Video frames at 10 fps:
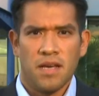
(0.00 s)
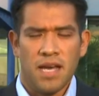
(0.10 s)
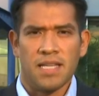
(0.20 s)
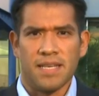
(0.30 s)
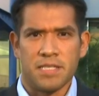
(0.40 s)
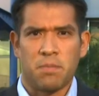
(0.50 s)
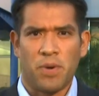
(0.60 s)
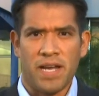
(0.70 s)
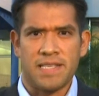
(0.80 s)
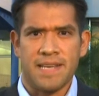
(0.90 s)
And let's
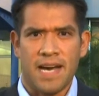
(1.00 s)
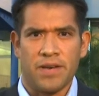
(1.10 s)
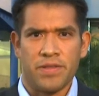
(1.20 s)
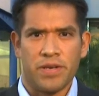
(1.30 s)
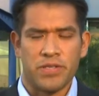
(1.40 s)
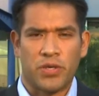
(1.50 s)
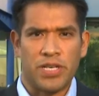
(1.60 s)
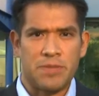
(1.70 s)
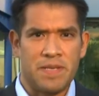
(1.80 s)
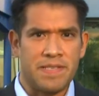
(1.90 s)
break down those
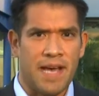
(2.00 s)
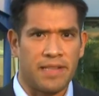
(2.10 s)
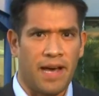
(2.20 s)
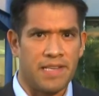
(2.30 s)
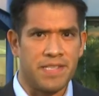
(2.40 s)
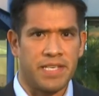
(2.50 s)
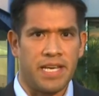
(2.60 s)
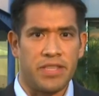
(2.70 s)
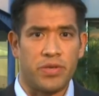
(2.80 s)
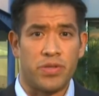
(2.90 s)
Christmas deadlines
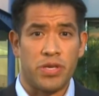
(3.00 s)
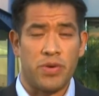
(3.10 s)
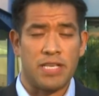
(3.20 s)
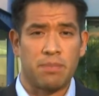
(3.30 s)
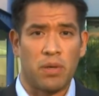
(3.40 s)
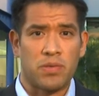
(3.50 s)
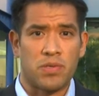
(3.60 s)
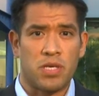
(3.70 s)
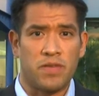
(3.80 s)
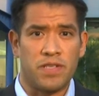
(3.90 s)
again through the U.S.
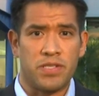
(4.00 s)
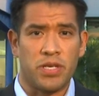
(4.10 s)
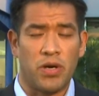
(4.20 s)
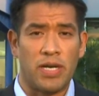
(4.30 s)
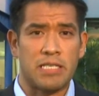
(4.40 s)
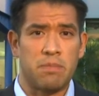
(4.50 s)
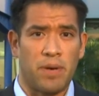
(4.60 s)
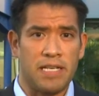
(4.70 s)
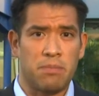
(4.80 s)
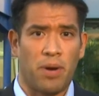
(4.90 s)
Postal Service to go
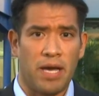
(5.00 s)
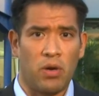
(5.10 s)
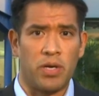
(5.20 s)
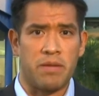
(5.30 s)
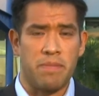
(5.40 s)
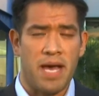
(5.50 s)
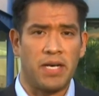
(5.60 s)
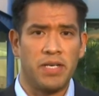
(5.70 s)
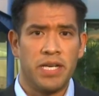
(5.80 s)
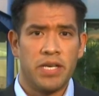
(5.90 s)
express priority
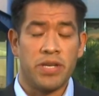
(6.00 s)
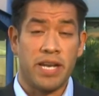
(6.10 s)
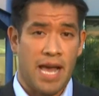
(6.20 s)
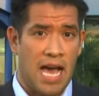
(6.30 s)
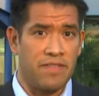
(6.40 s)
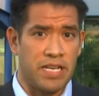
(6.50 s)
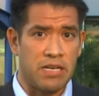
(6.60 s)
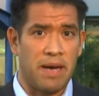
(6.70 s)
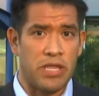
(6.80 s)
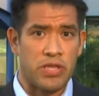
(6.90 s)
mail. You need to have it
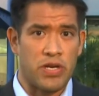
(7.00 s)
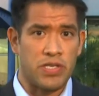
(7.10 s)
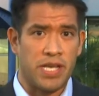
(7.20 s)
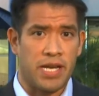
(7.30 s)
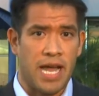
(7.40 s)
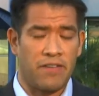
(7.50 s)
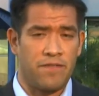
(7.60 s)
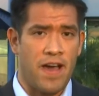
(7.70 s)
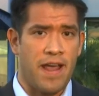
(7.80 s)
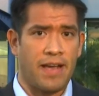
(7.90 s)
here by Thursday. Now,
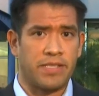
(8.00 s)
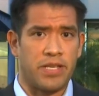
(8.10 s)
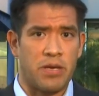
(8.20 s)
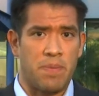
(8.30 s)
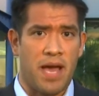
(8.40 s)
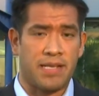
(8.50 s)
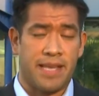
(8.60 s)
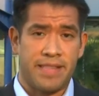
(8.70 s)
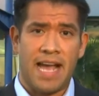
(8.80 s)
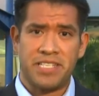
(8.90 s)
FedEx and UPS,
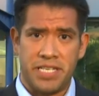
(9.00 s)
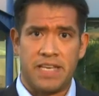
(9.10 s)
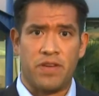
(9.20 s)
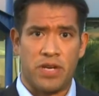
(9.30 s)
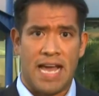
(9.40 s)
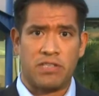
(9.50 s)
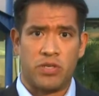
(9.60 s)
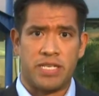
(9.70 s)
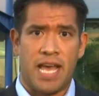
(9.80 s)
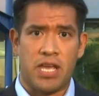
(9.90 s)
they actually give you an
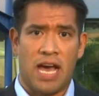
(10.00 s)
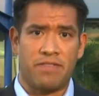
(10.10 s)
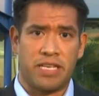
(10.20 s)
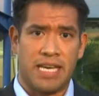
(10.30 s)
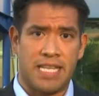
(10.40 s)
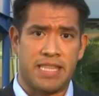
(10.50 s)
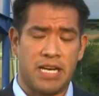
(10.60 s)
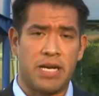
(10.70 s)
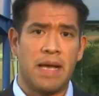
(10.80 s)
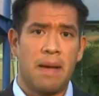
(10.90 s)
extra day. You have to get it
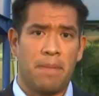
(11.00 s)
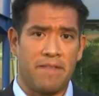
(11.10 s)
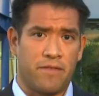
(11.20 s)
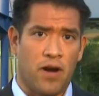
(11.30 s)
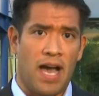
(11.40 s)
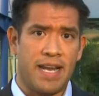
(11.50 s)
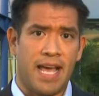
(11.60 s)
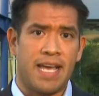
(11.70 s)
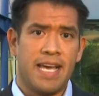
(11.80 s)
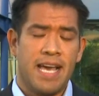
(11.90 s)
there by
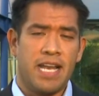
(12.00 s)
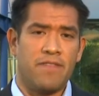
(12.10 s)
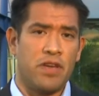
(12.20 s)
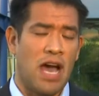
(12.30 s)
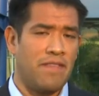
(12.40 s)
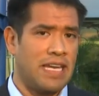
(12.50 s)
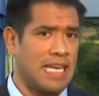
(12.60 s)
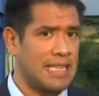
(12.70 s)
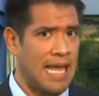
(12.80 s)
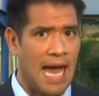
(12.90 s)
Friday. And if you have
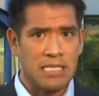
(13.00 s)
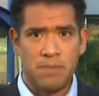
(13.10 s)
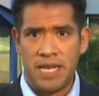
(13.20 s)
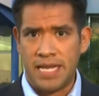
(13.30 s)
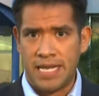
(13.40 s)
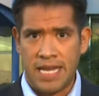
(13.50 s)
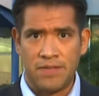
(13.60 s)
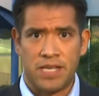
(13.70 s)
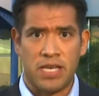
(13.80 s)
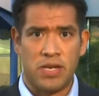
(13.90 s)
any last minute
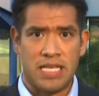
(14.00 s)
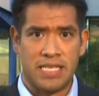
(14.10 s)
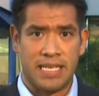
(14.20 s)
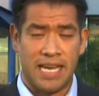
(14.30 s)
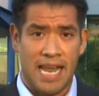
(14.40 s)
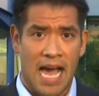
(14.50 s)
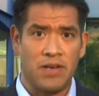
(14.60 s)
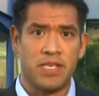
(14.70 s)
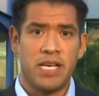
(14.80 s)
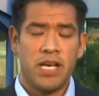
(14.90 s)
gifts that you need to get
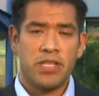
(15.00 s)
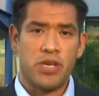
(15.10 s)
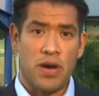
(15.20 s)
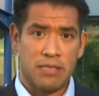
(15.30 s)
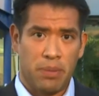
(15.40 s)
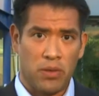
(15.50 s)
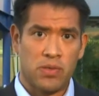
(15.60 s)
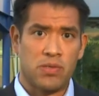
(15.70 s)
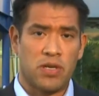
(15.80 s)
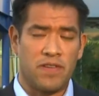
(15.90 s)
out, the U.S.
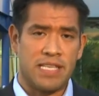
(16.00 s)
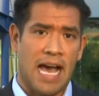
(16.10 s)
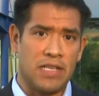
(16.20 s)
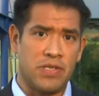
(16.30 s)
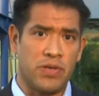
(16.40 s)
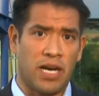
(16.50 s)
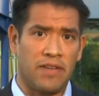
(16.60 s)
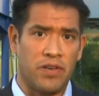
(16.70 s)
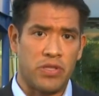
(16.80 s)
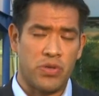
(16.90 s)
Postal Service has you
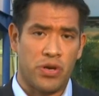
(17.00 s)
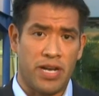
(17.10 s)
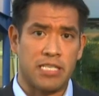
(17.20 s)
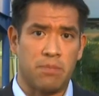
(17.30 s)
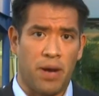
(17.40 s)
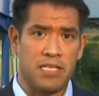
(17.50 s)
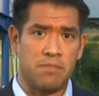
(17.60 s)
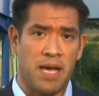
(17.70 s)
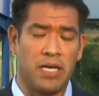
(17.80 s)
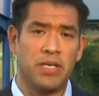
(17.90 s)
covered through their
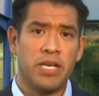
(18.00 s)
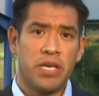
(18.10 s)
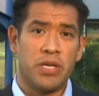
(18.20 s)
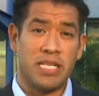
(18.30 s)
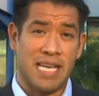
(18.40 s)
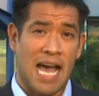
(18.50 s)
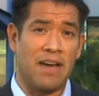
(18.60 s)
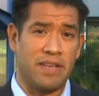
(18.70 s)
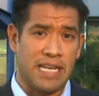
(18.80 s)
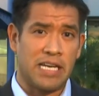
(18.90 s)
express mail. You need to
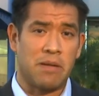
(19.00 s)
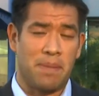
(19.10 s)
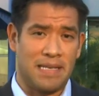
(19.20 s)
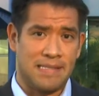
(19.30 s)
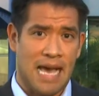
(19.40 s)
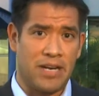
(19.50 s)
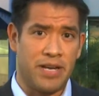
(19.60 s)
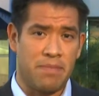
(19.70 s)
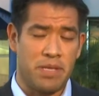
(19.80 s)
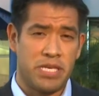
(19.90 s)
have it here by
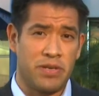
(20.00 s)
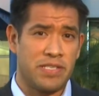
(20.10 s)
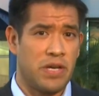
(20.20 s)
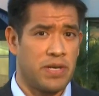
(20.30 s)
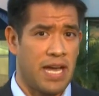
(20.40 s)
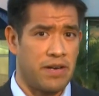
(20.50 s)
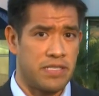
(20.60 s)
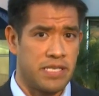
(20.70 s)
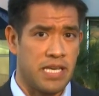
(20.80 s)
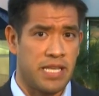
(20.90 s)
Saturday, but there is no
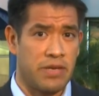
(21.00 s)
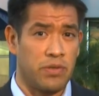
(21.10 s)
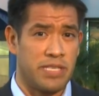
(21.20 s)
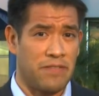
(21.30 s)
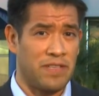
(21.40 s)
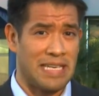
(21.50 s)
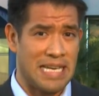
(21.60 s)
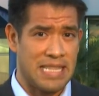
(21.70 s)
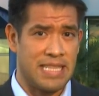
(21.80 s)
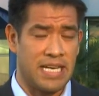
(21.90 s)
guarantee that it will definitely
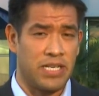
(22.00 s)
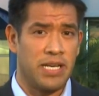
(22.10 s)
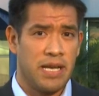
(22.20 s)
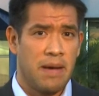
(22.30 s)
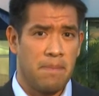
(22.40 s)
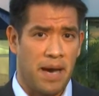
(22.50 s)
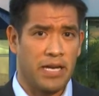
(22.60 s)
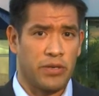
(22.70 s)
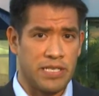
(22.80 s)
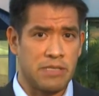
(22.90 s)
get there
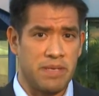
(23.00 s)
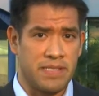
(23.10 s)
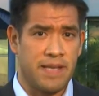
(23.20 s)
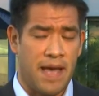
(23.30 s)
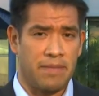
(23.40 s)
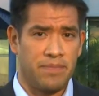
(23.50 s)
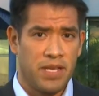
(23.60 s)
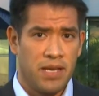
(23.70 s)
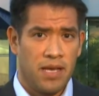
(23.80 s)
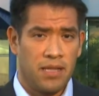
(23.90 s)
by Christmas Day.
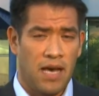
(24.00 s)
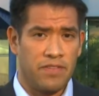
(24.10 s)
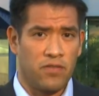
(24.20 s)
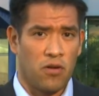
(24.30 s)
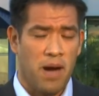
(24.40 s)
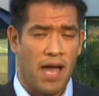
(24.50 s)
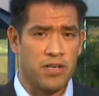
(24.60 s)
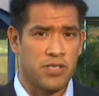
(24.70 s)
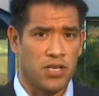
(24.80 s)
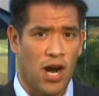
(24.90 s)
Live in Fort
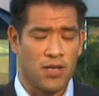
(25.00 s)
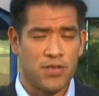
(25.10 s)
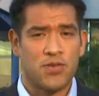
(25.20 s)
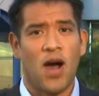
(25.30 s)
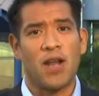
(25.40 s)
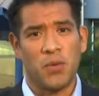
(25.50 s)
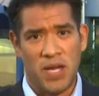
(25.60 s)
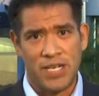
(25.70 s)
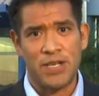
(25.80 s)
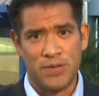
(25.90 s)
Myers, John Carlos Estrada,
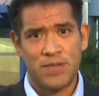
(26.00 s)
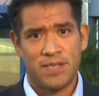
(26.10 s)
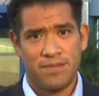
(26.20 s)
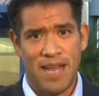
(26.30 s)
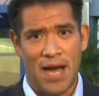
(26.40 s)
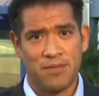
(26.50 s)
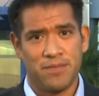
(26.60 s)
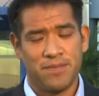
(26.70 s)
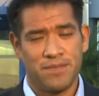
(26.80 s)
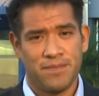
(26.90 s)
Wink News. Now.
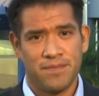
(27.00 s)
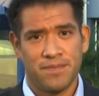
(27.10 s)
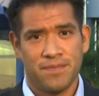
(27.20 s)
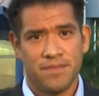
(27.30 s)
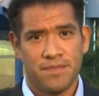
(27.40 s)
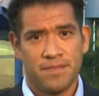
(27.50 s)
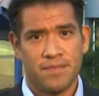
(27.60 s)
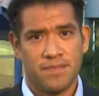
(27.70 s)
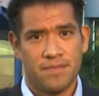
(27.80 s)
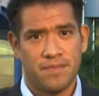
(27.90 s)
Time to get that
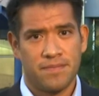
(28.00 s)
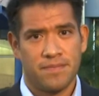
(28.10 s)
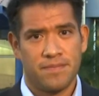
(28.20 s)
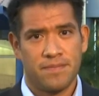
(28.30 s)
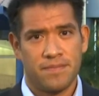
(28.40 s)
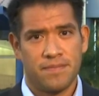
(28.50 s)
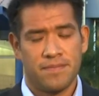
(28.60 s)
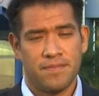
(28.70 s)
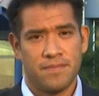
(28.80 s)
shopping done. All right, John Carlos,